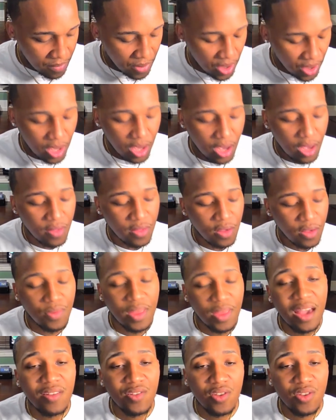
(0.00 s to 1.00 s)
But yeah, so
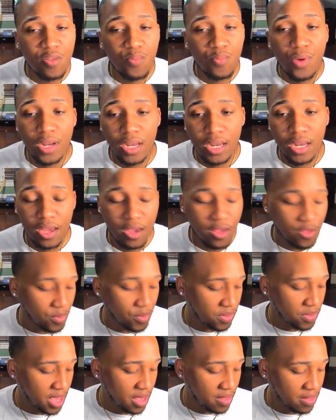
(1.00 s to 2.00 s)
that's just what it is
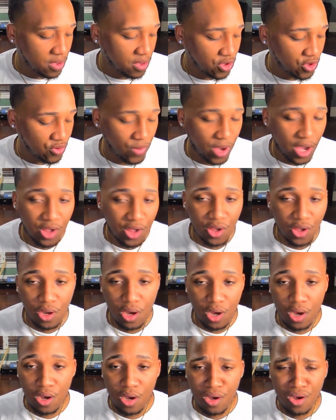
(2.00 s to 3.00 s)
with that situation.
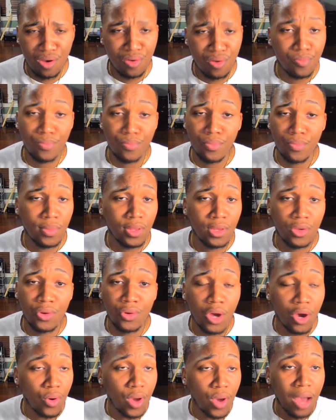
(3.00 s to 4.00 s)
Um, you
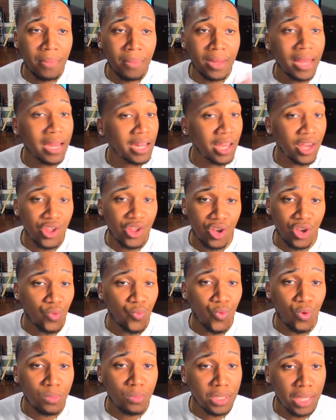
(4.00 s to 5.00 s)
know, I'm glad that he shut
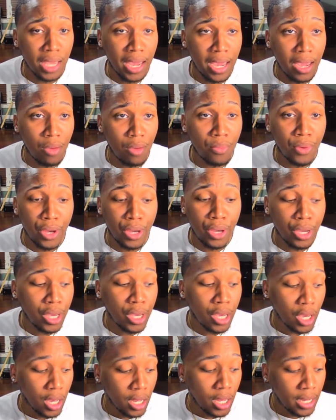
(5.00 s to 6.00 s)
the rooms down, but
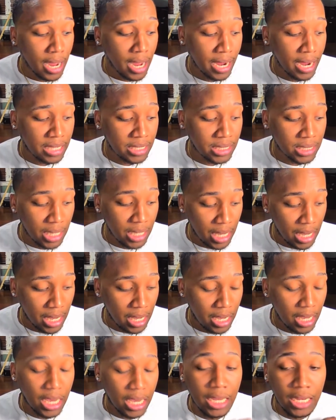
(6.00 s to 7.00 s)
like I
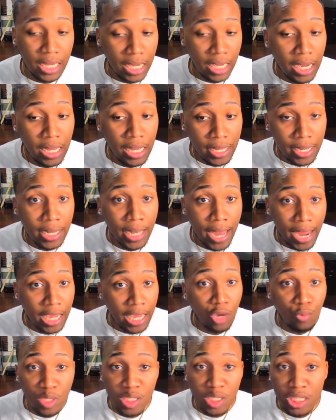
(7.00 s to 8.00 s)
said, it did look
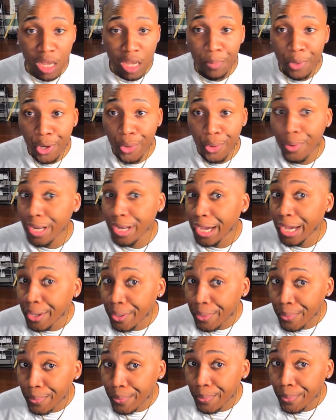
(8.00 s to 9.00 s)
like it was something going
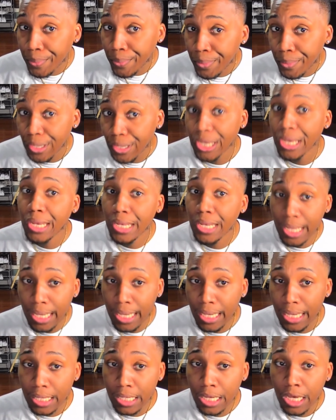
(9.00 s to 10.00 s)
on. It
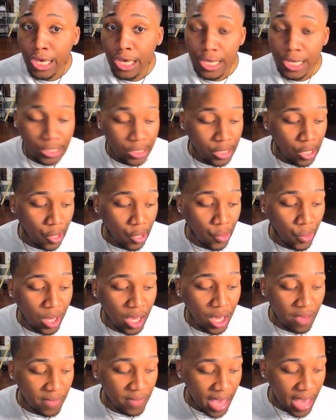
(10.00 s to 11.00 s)
did. So
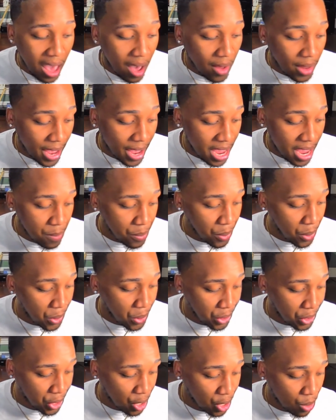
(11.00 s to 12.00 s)
if y'all ain't
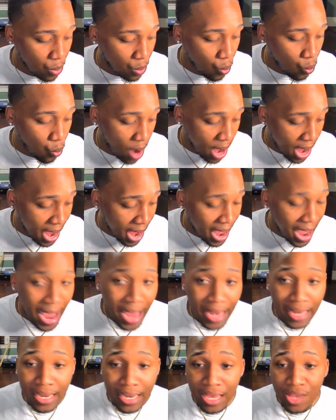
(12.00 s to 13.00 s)
broke up,
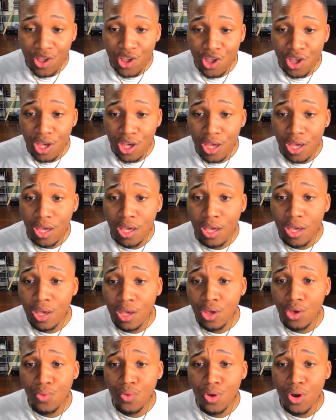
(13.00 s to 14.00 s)
why did
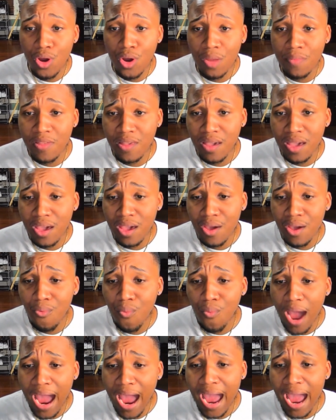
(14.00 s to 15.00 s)
she, you know what I'm
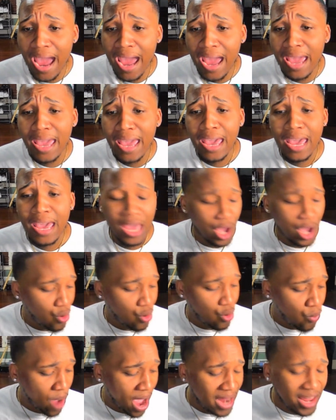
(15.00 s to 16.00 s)
saying? Why
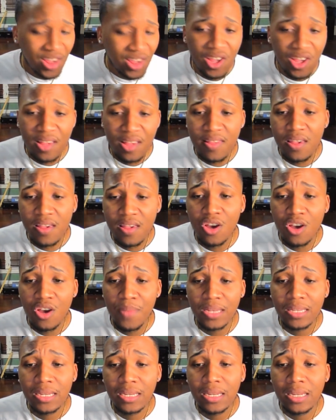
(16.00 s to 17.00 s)
why did she sit up
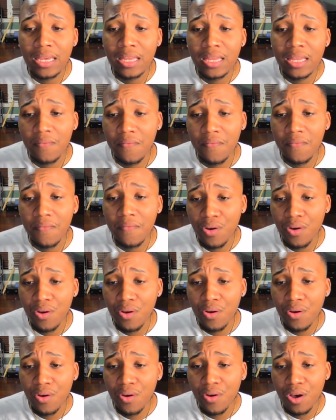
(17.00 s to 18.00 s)
and delete the
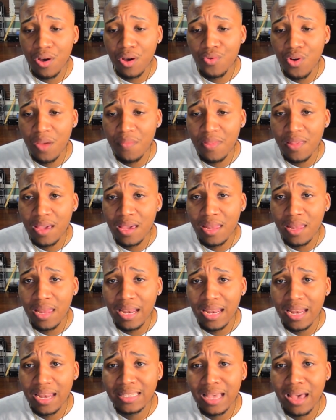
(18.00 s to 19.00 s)
photos? You know what I'm saying?
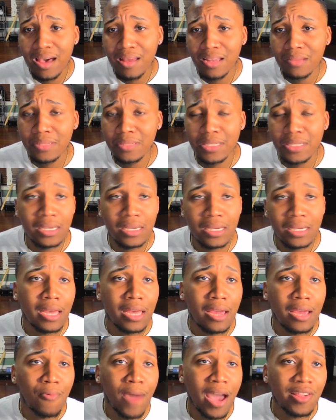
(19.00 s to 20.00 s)
Like that's all I'm
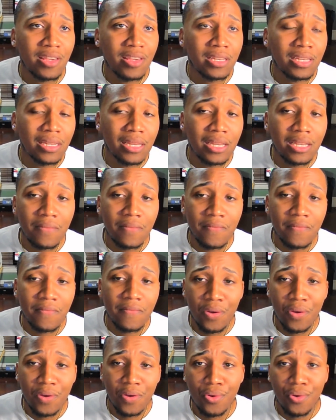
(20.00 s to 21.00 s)
saying. Like why she delete the
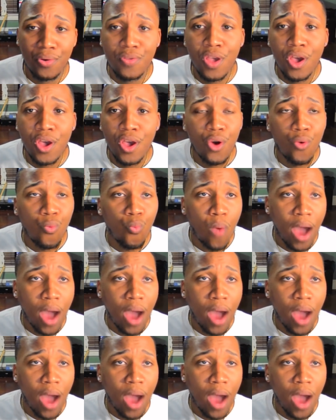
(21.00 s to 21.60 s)
photos?